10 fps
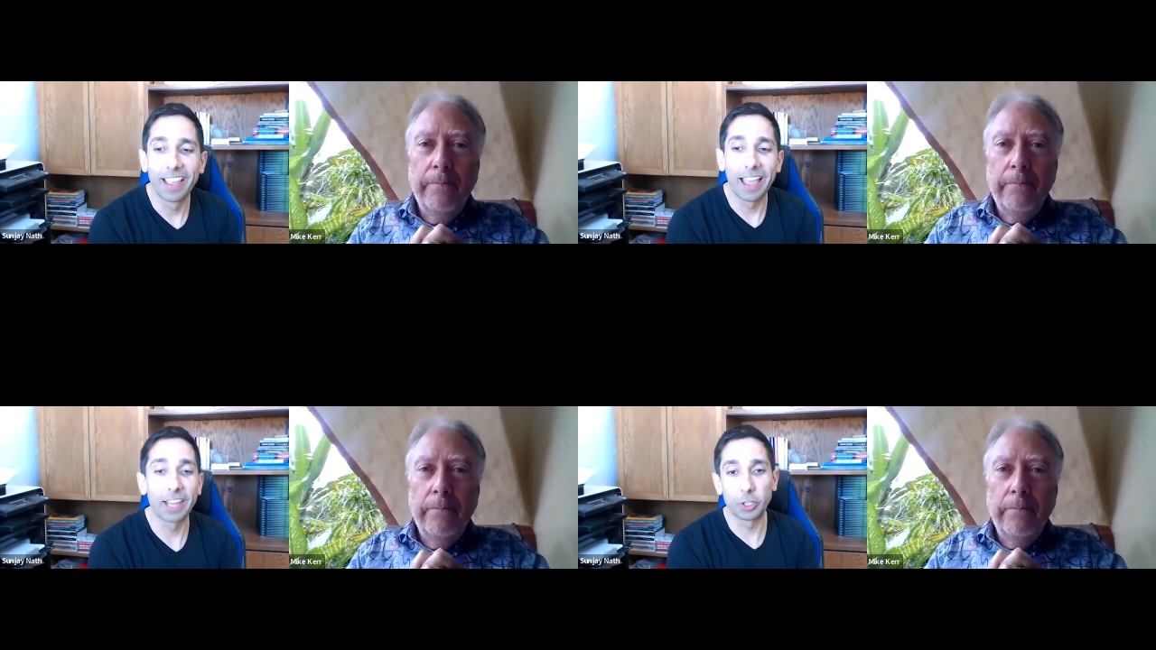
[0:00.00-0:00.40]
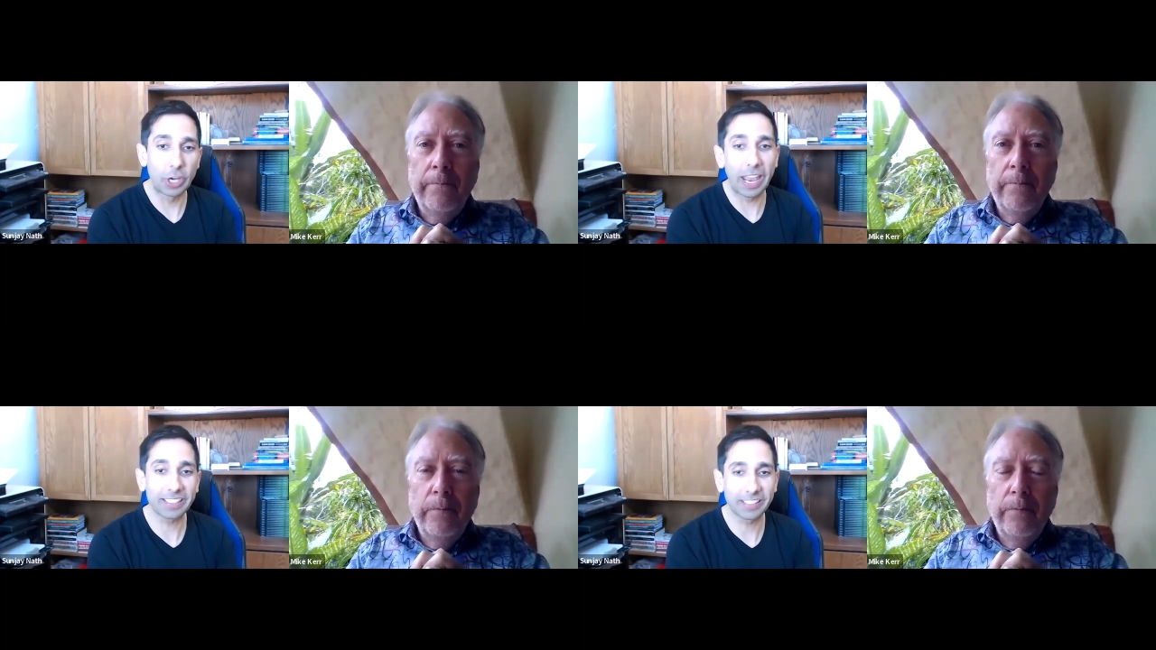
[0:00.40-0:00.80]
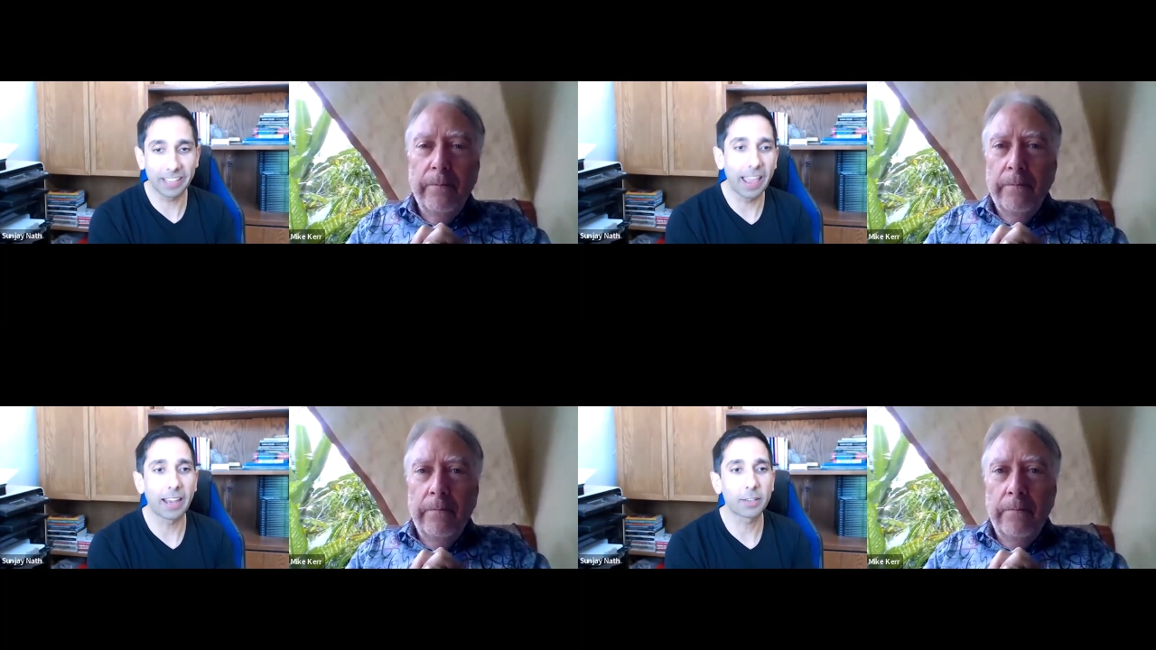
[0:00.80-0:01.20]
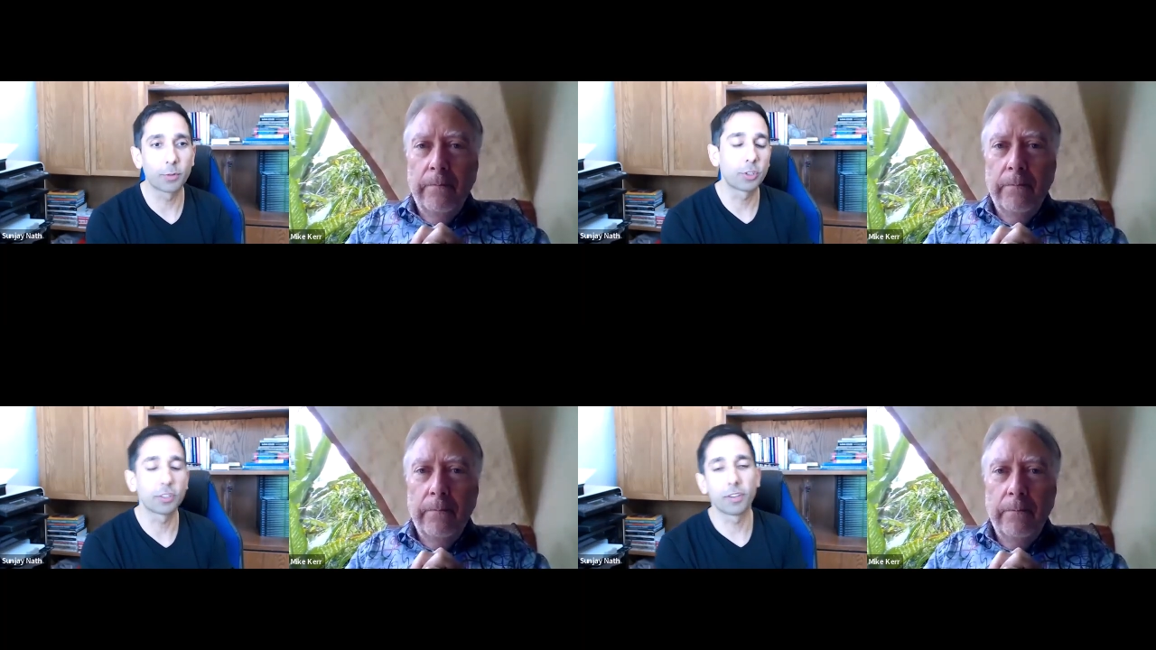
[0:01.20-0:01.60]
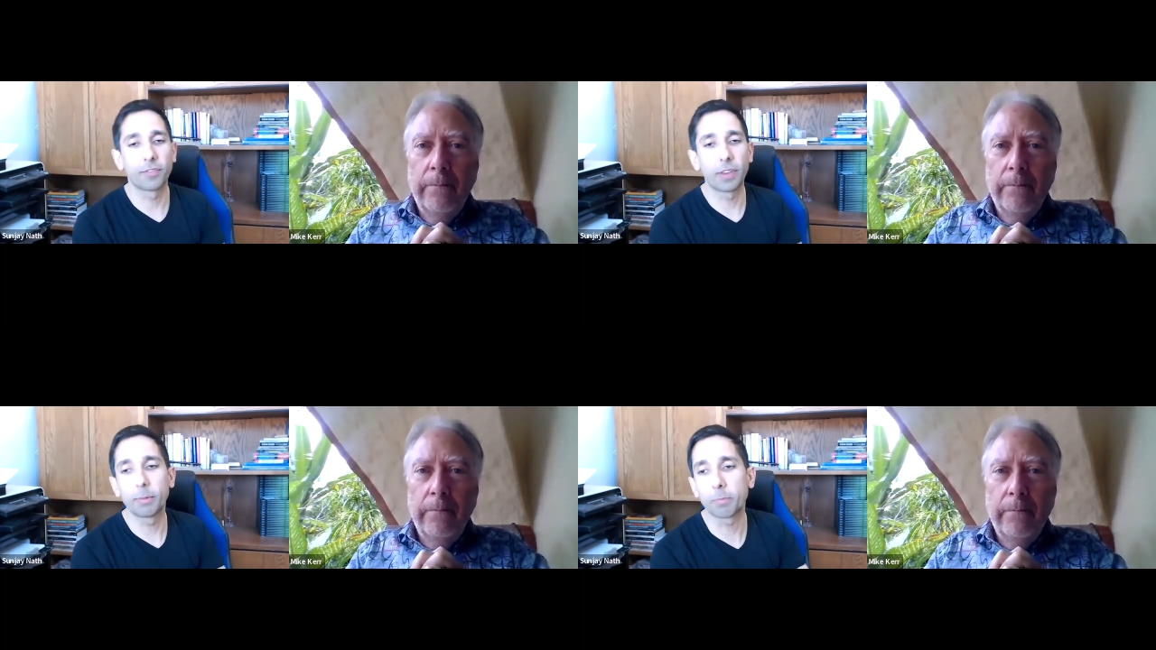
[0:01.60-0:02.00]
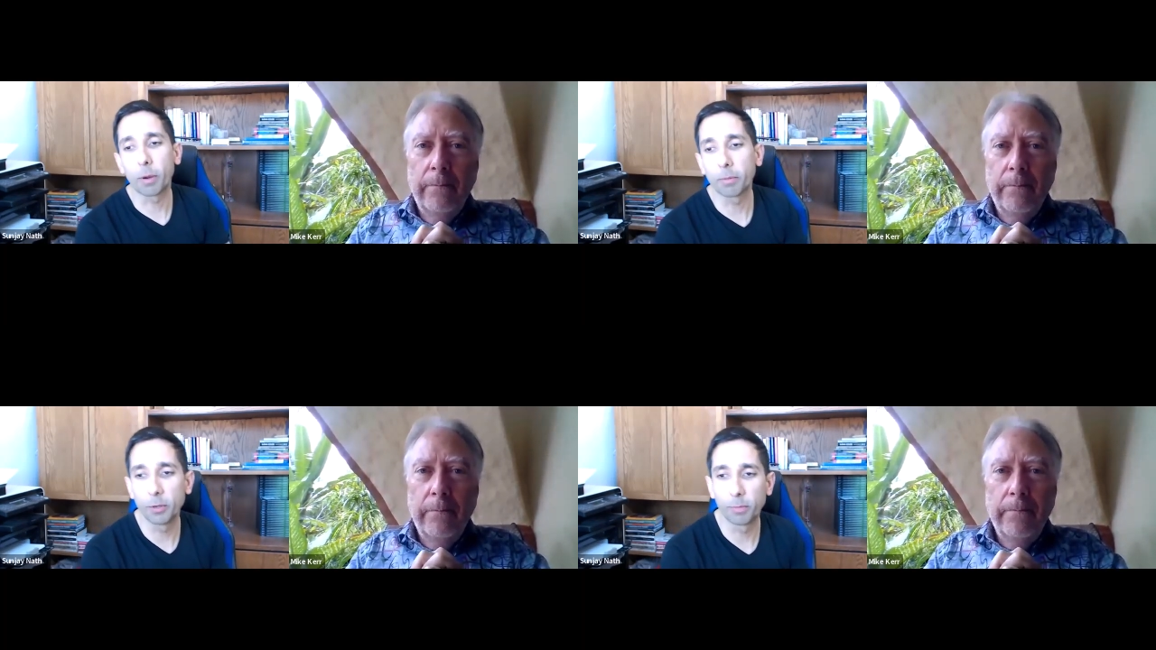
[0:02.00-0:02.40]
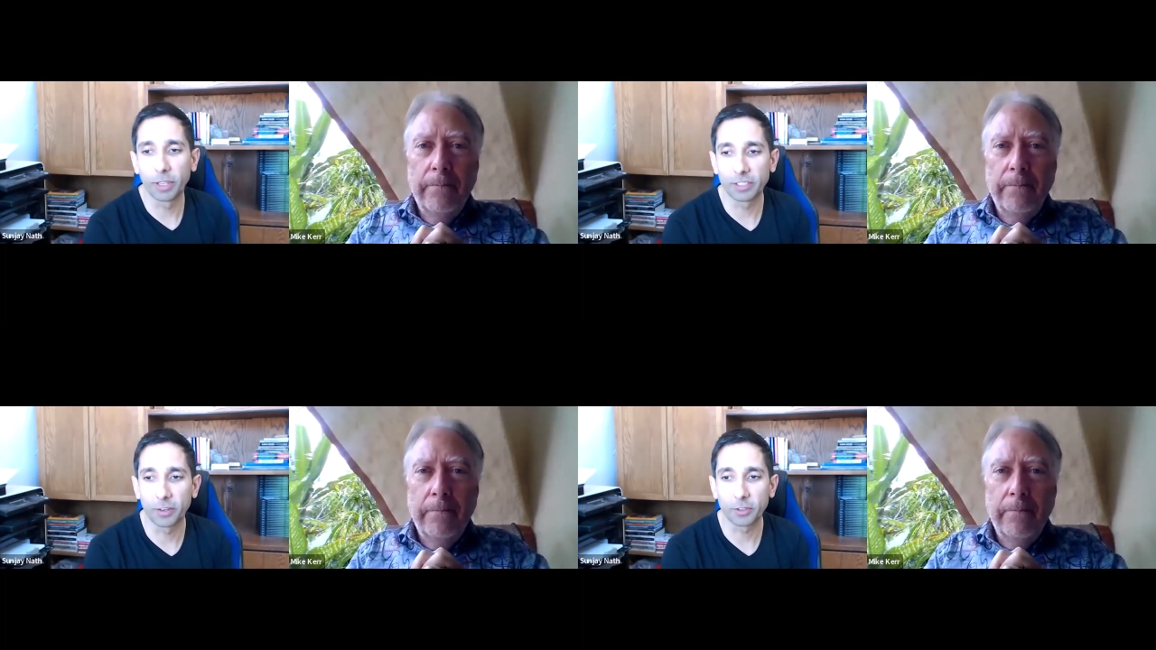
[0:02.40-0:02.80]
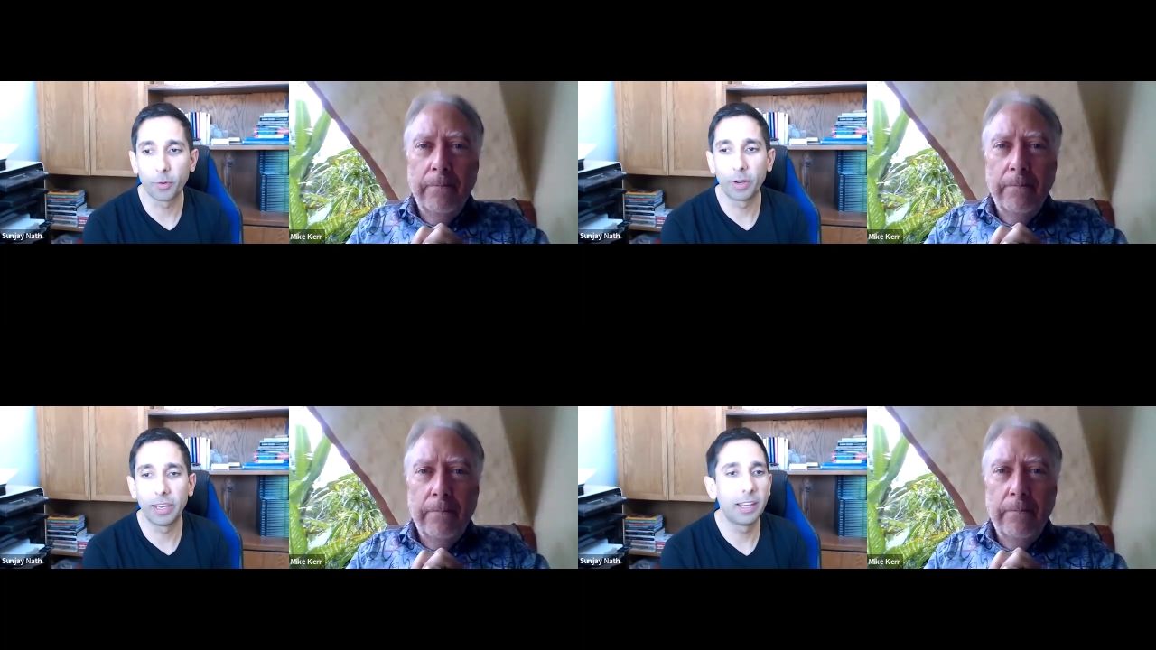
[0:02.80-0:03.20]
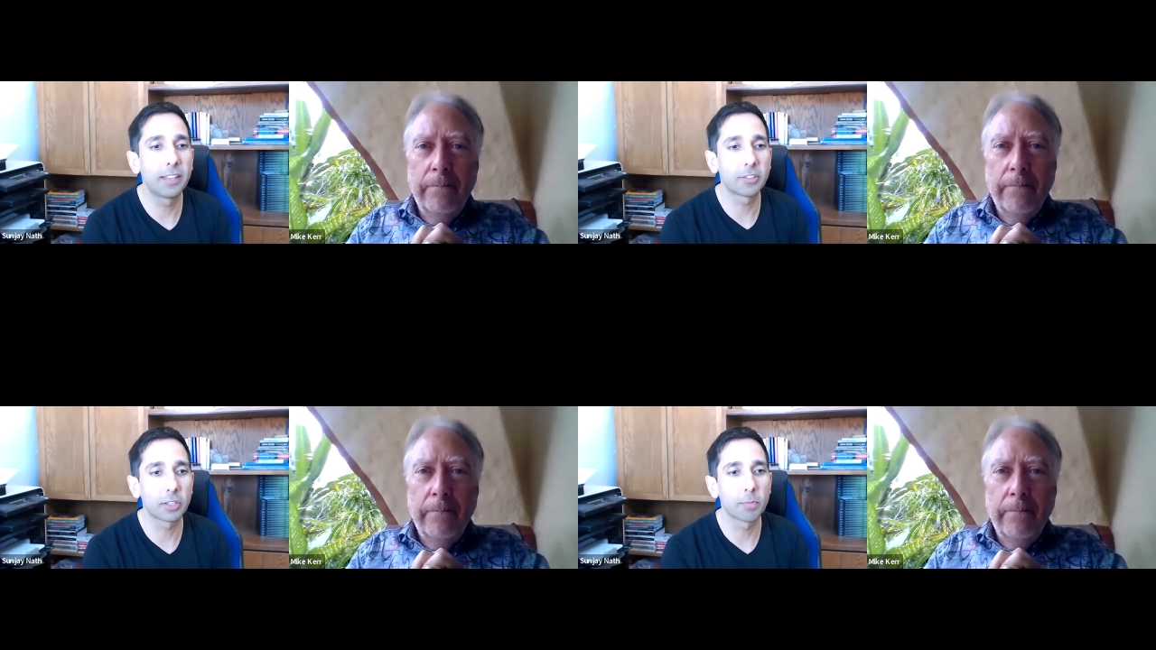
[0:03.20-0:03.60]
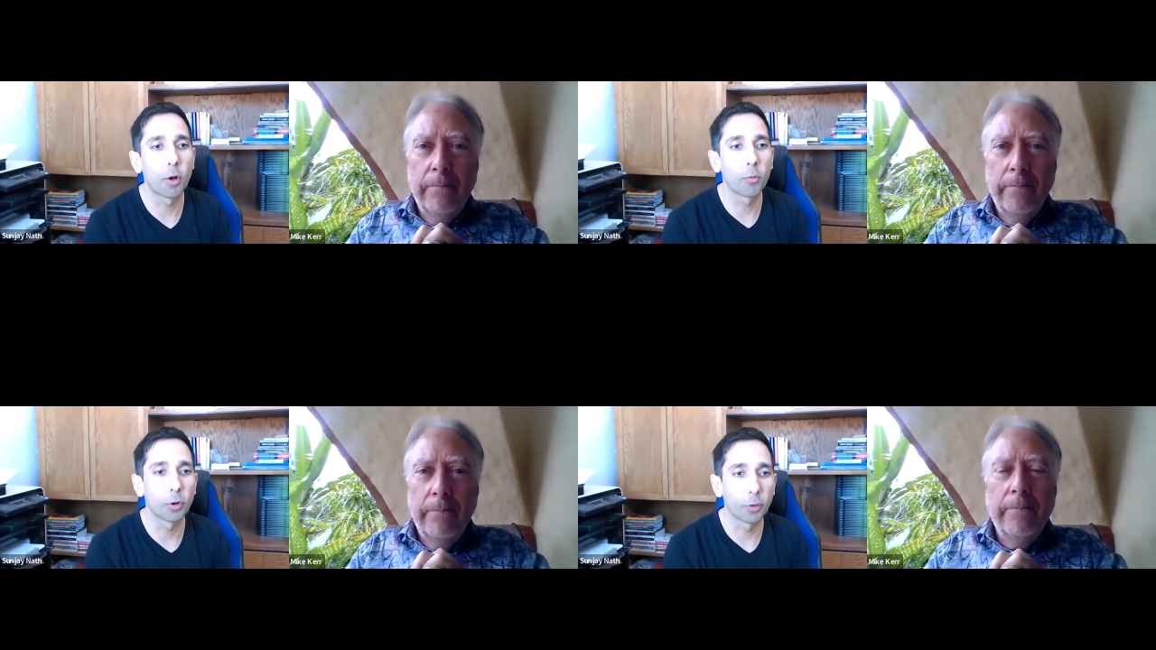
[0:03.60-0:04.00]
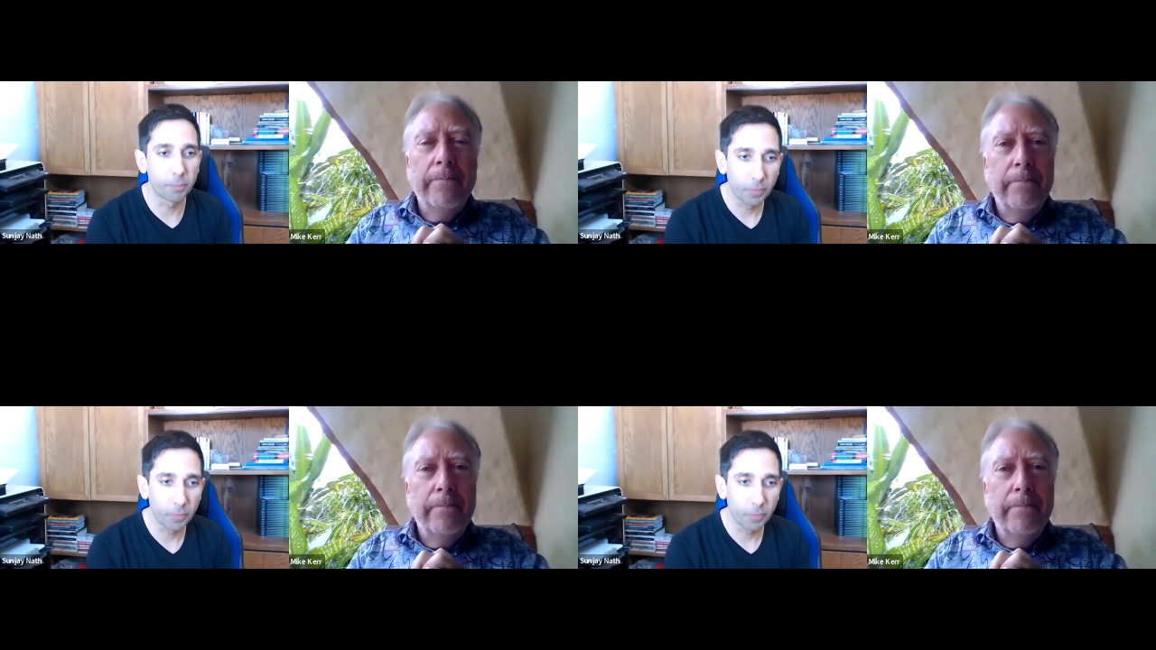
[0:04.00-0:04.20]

Speaker 1: at Jack Stack's, which is a famous barbecue place there. So it, it is a small world.